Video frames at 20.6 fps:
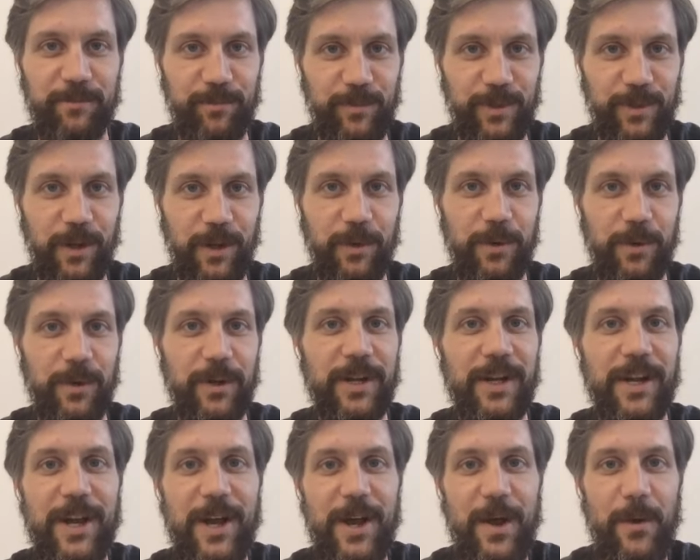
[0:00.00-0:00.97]
So
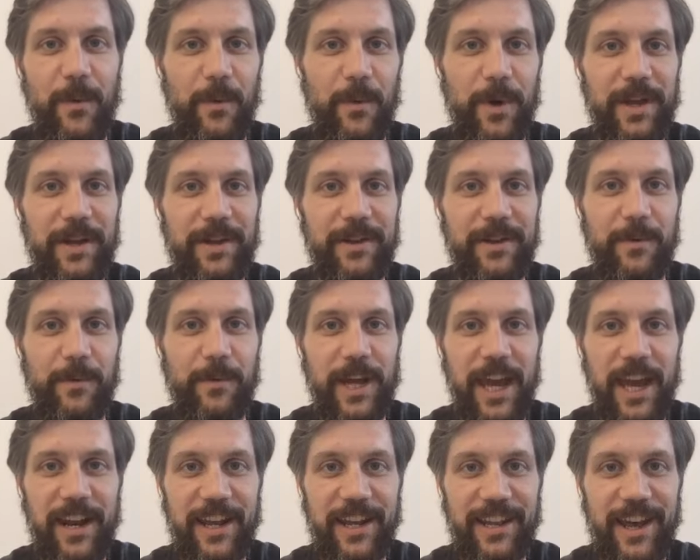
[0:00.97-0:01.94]
we're
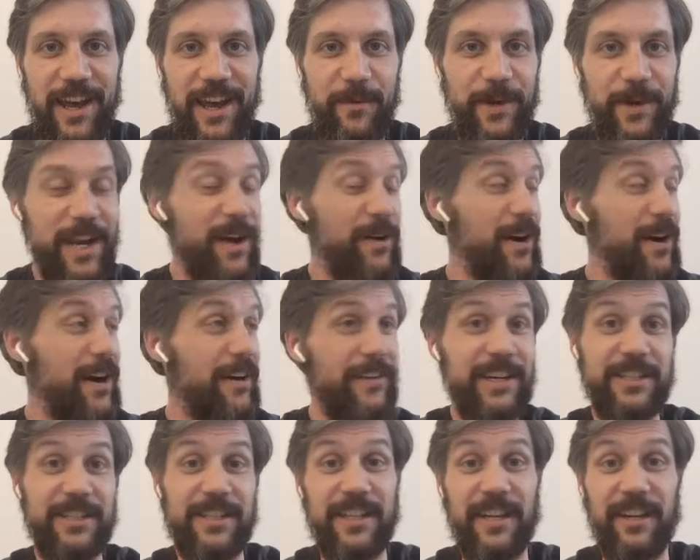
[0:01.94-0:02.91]
getting there. We now have,
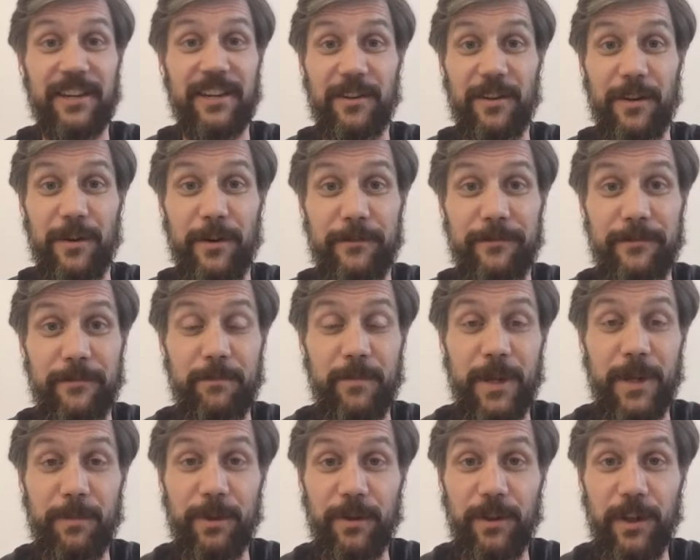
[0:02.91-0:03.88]
actually, I don't know if
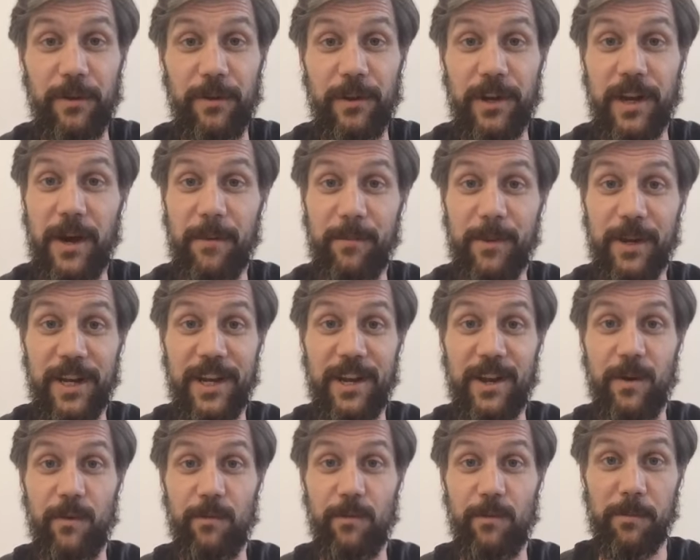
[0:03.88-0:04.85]
people know the
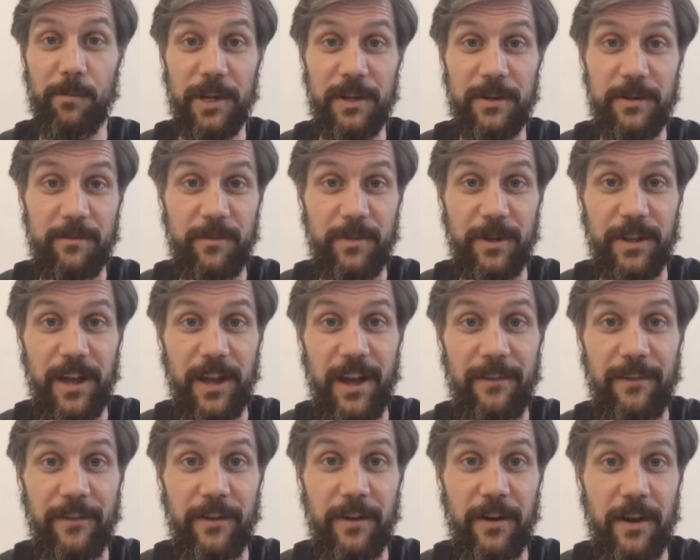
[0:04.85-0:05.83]
company Robin, but they
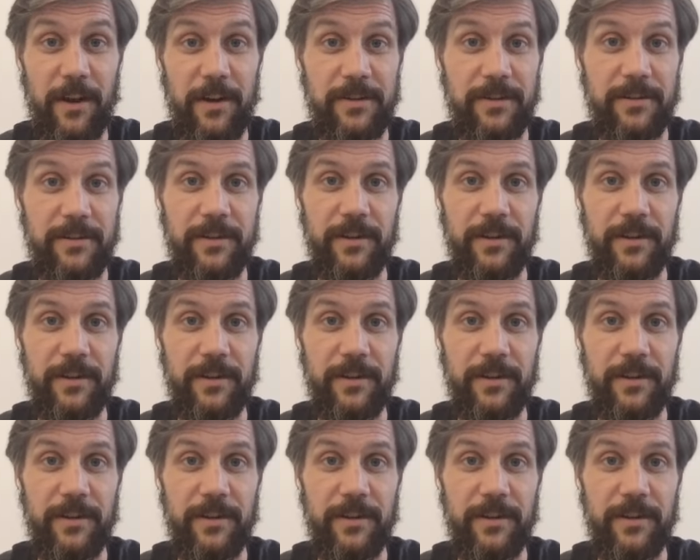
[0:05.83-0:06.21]
have the